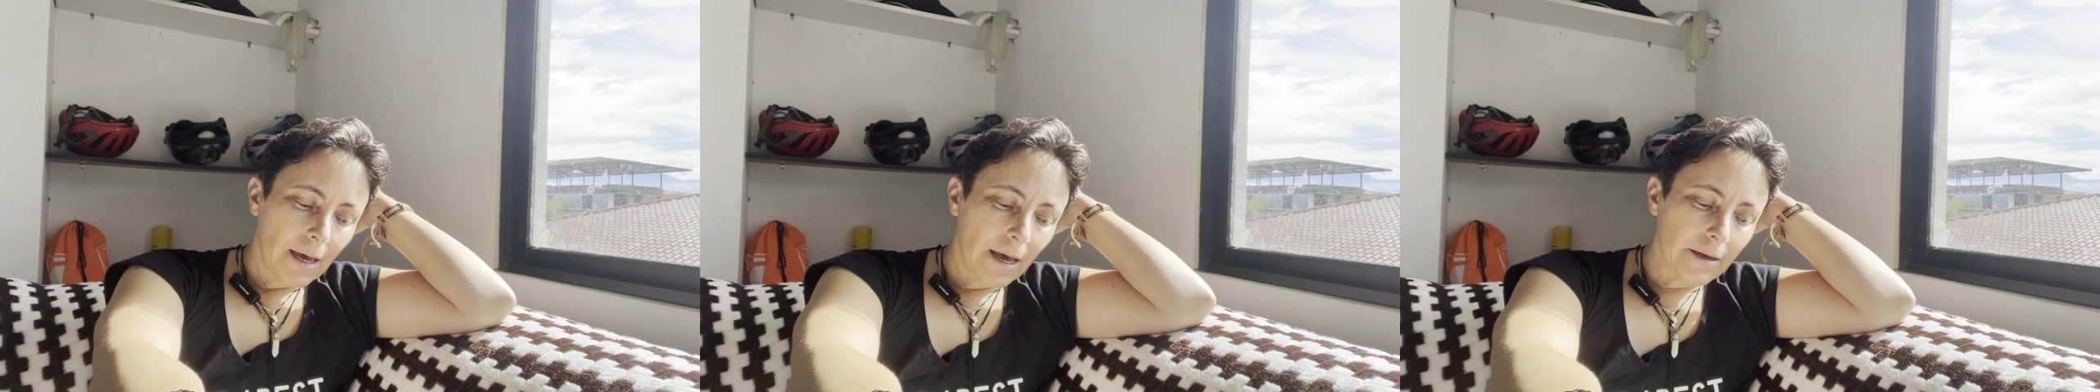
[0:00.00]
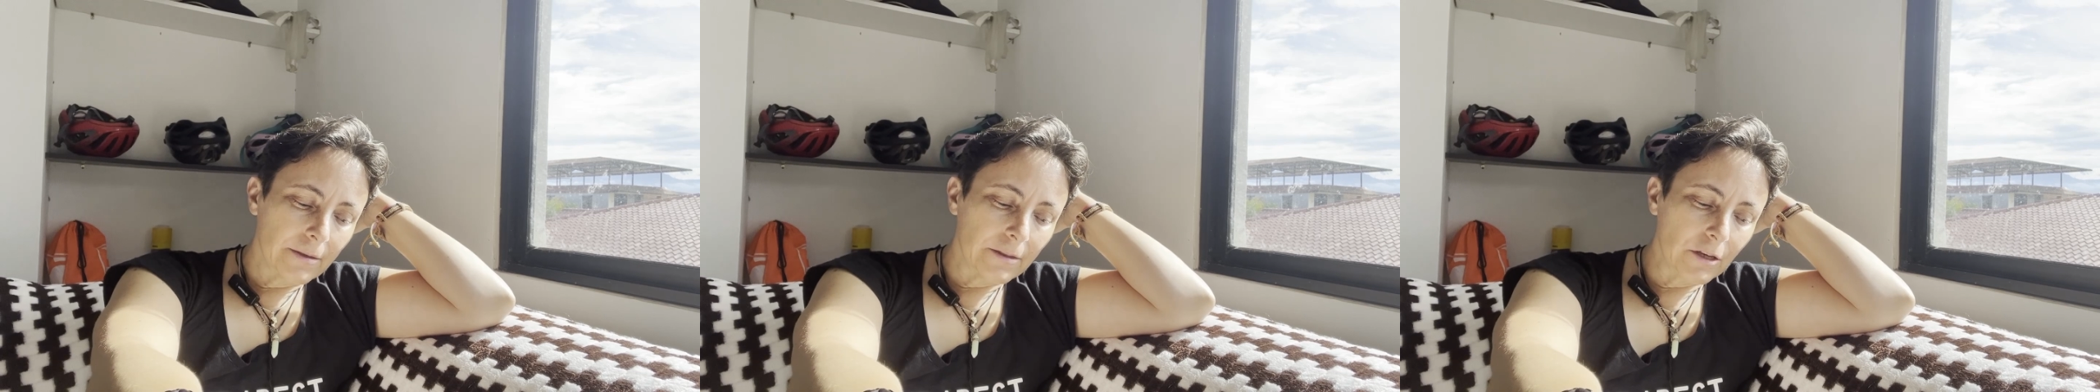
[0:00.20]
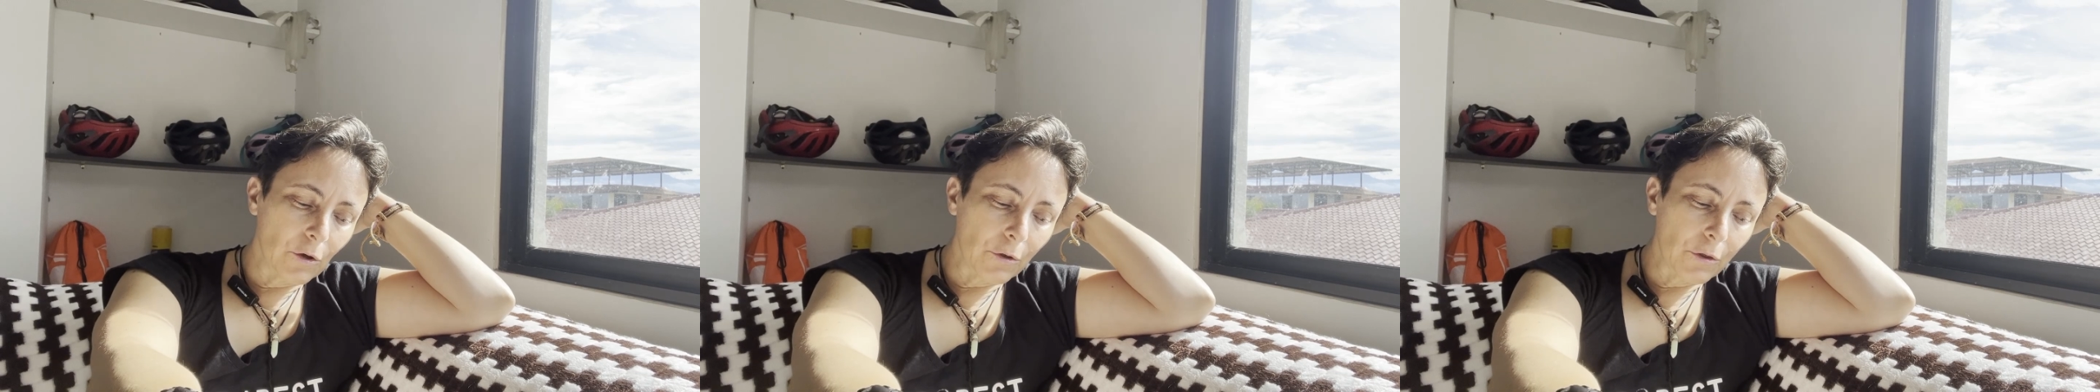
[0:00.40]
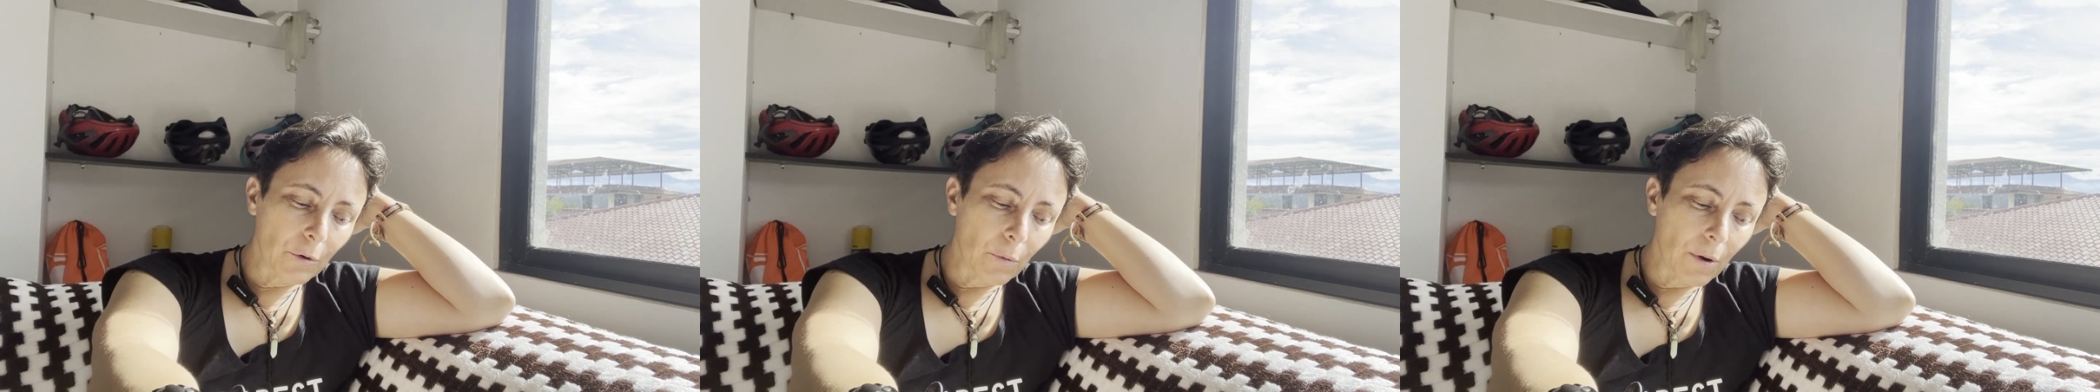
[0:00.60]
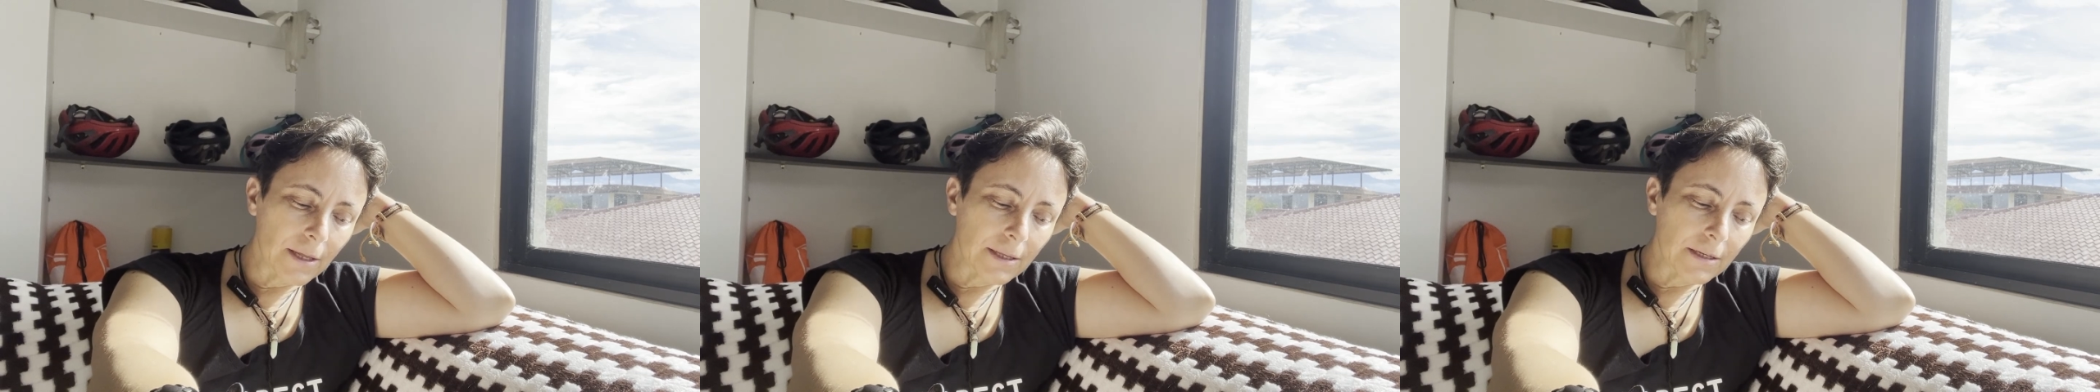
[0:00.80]
and the other
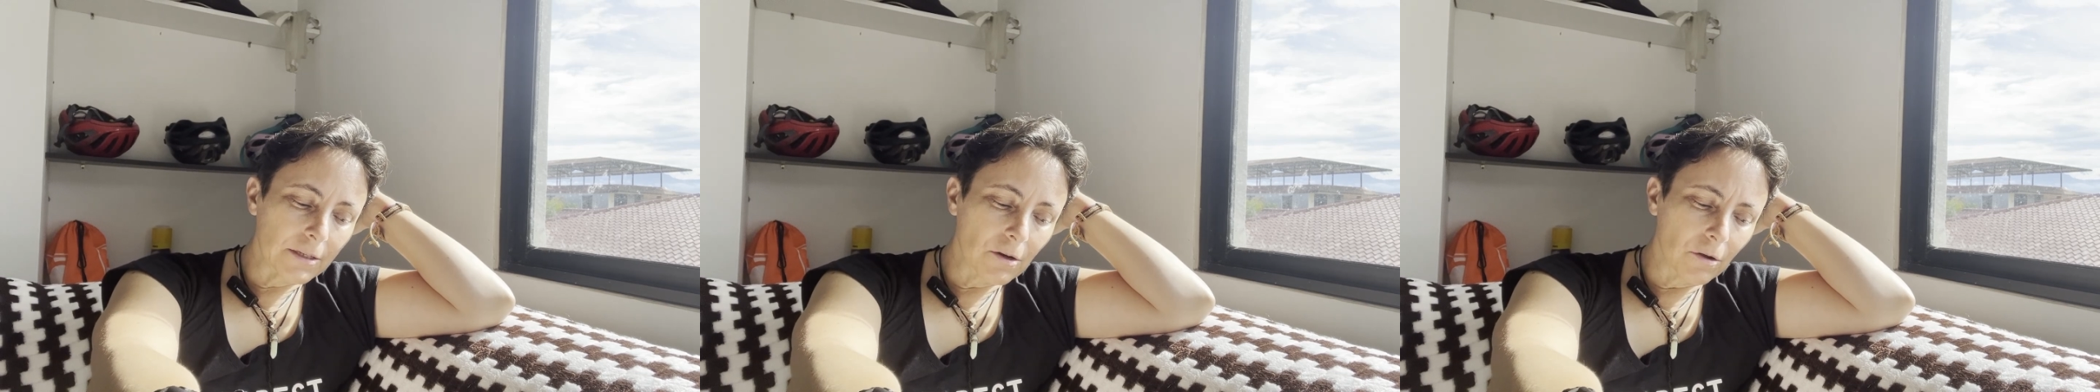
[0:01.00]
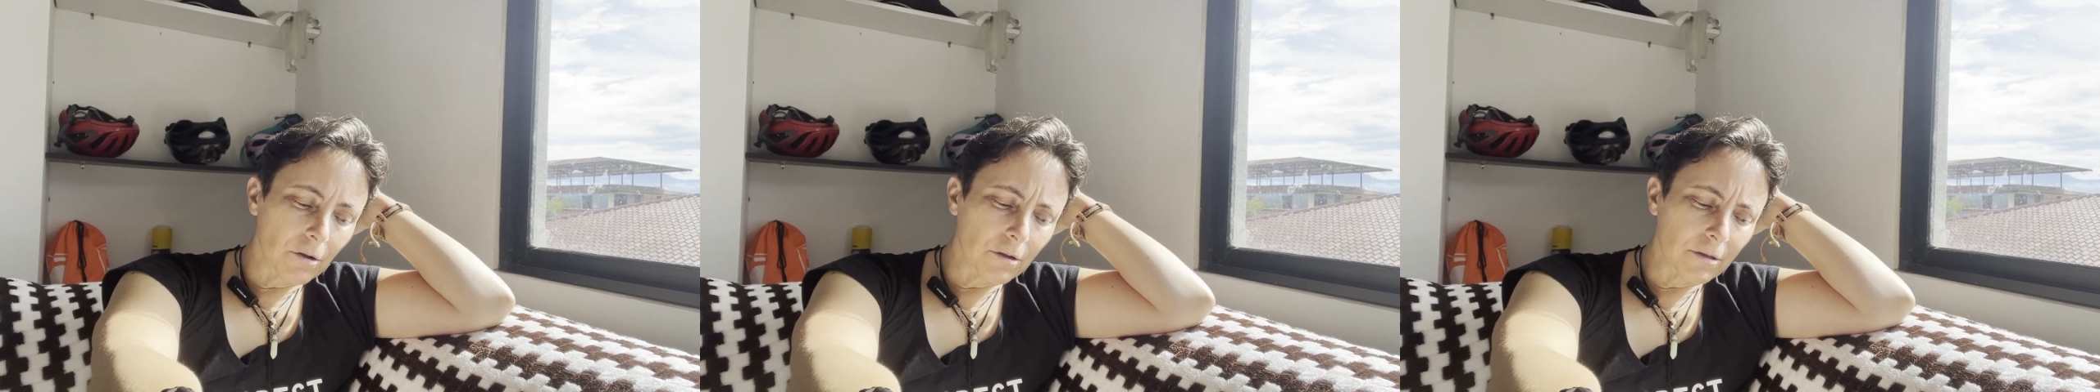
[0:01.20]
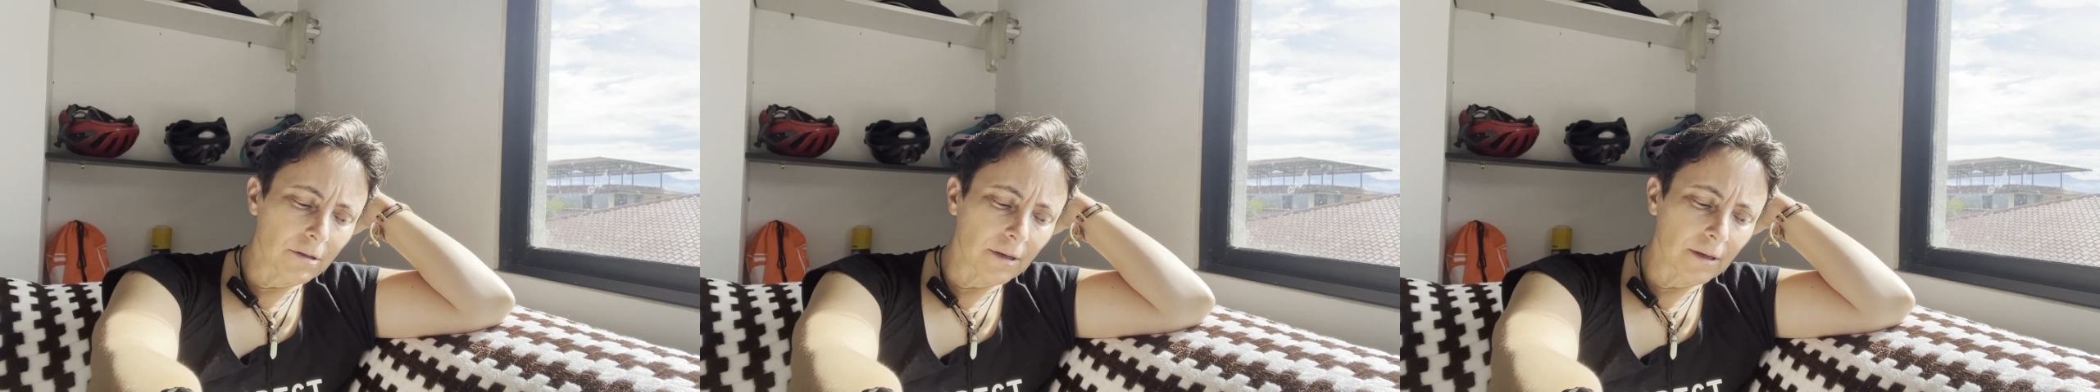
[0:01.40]
one is called